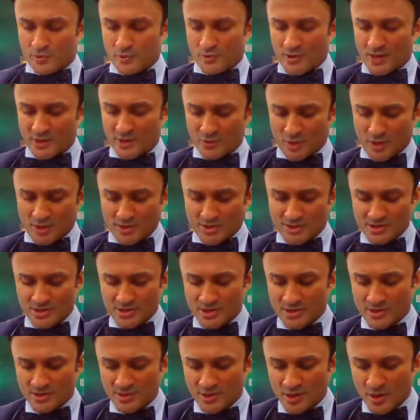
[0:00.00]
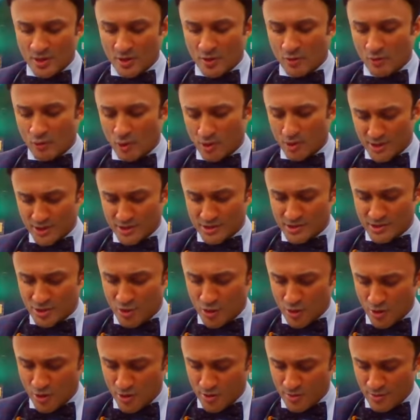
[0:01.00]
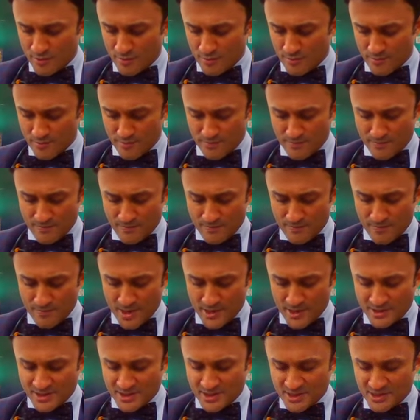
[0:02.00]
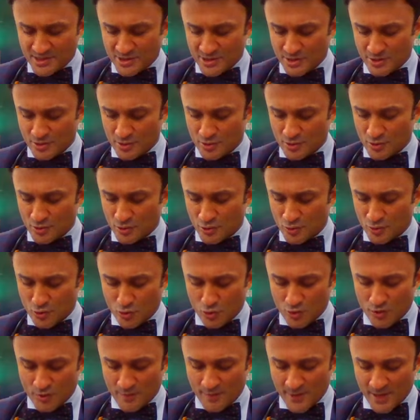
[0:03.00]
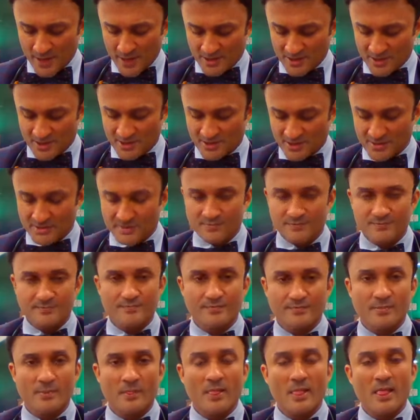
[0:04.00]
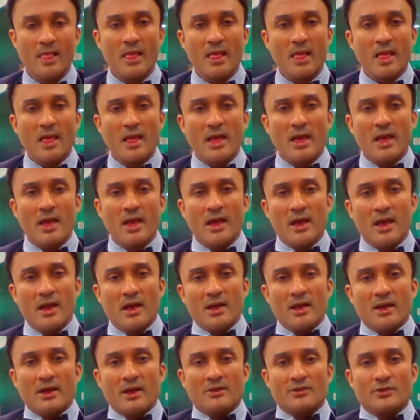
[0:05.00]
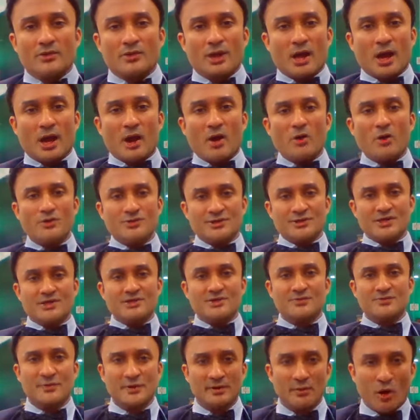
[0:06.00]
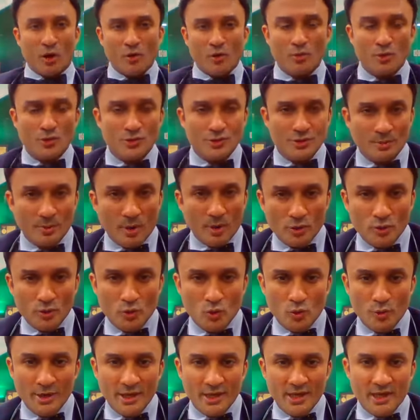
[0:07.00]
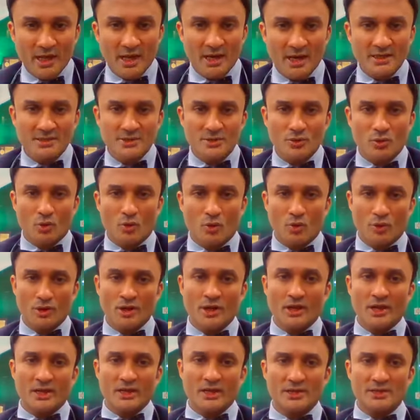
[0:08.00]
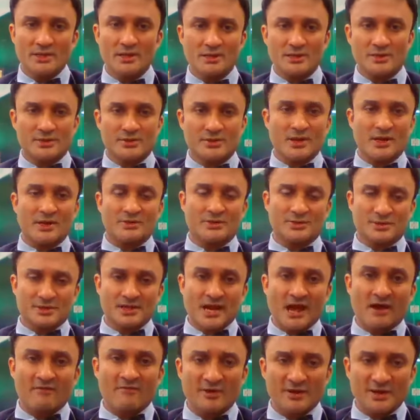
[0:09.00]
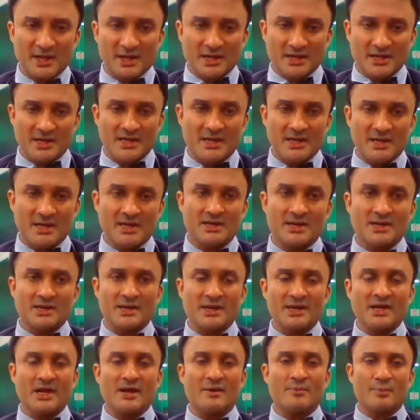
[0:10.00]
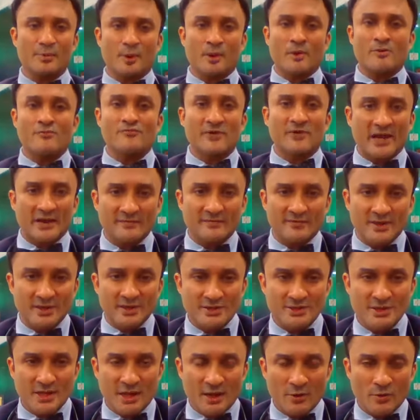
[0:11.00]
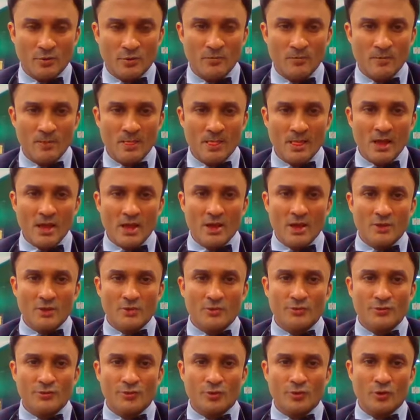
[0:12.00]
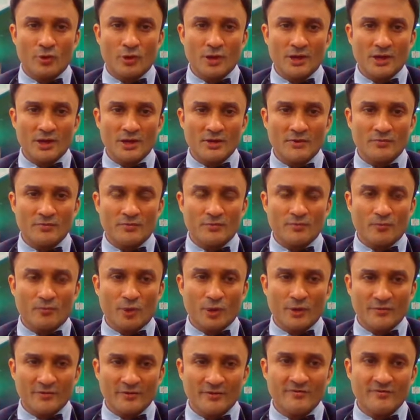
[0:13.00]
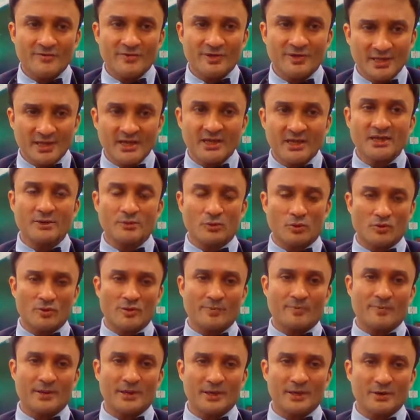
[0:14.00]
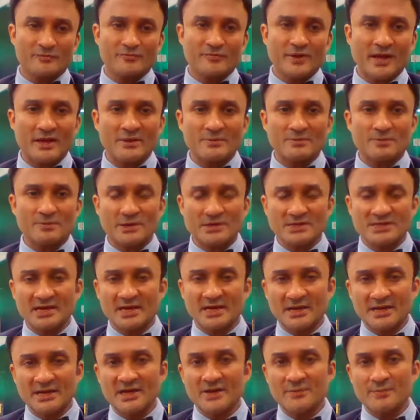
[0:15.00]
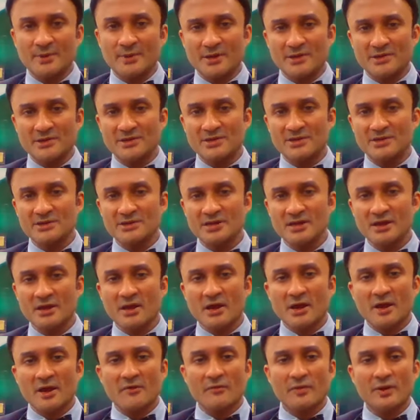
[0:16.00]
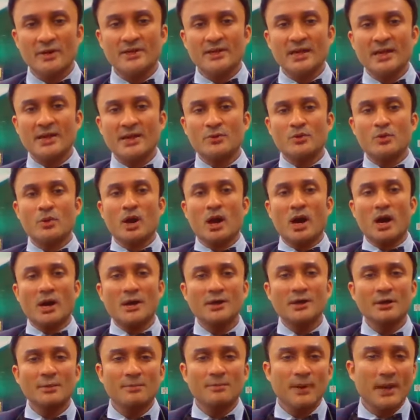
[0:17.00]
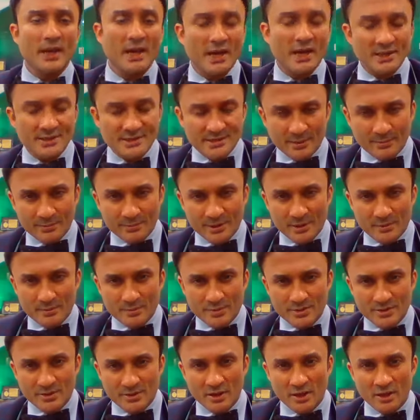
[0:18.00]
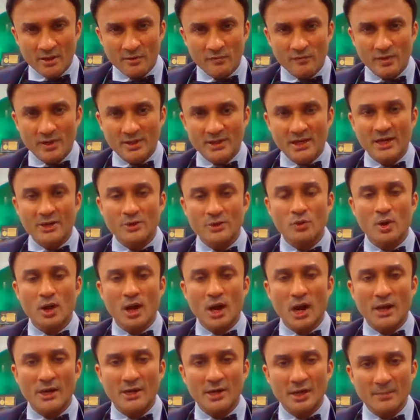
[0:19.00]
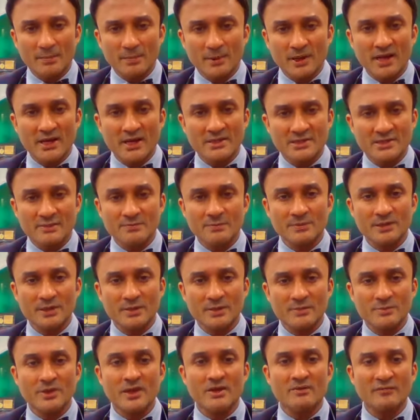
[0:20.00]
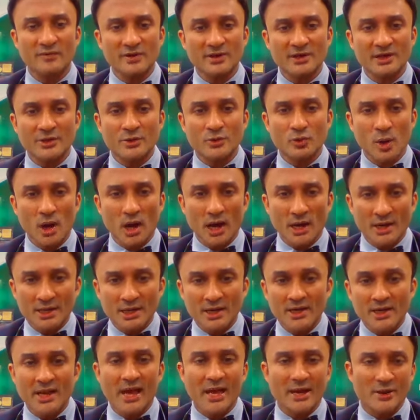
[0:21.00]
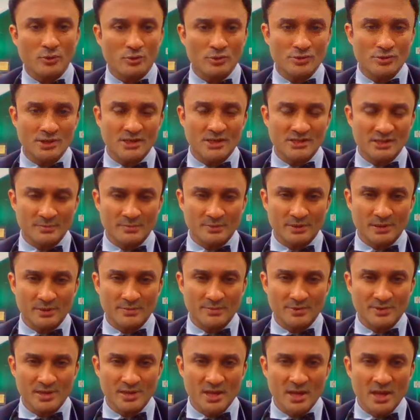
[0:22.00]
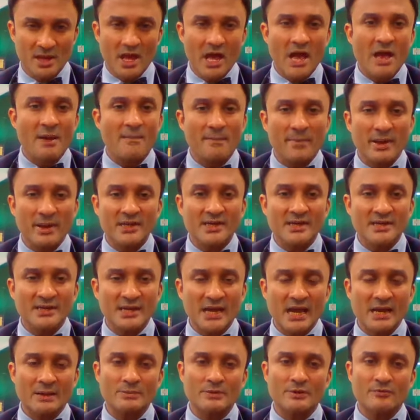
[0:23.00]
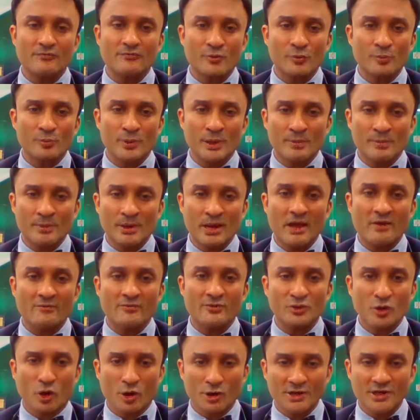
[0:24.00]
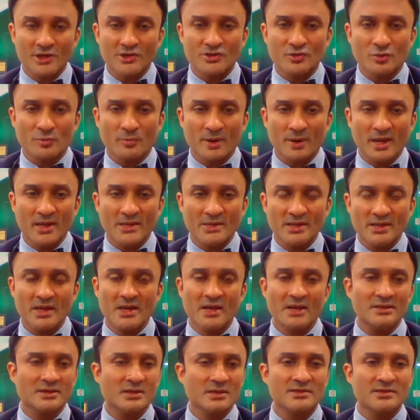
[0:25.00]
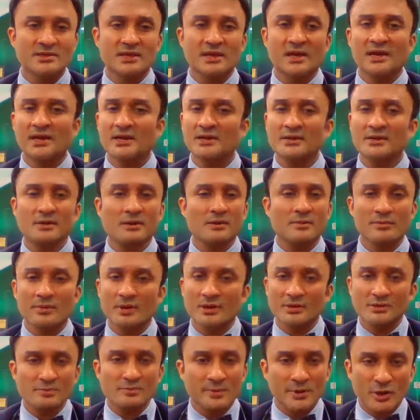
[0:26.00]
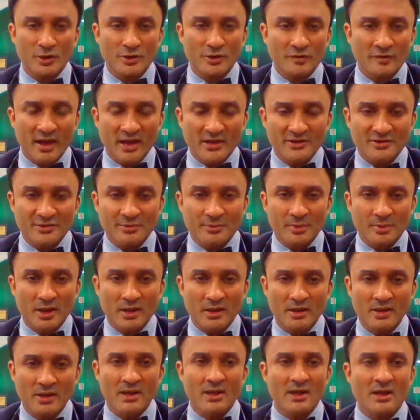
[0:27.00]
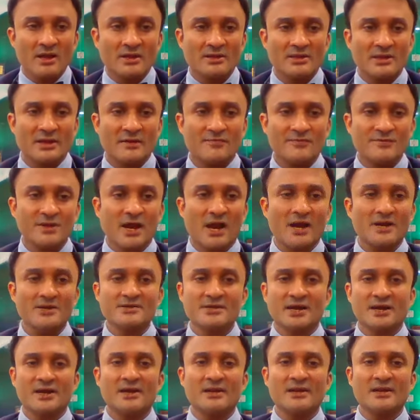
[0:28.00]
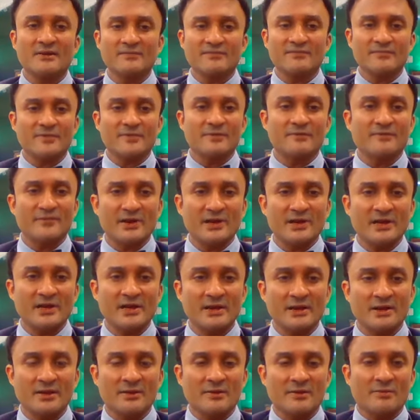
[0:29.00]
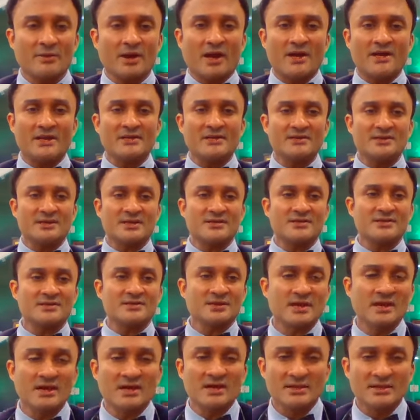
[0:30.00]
The next question is, what is your message to the patients? So now, since we are almost about 2 decades old in this TAVR technique in India, about 5 years now, so it is what we have seen over a period of time, especially Indian patients. We tend to underplay our symptoms. We tend to underplay our symptoms, and we tend to underdiagnose our symptoms. Many times, if you people have shortness of breath, they say it's because of asthma. They start suddenly they're feeling uneasiness.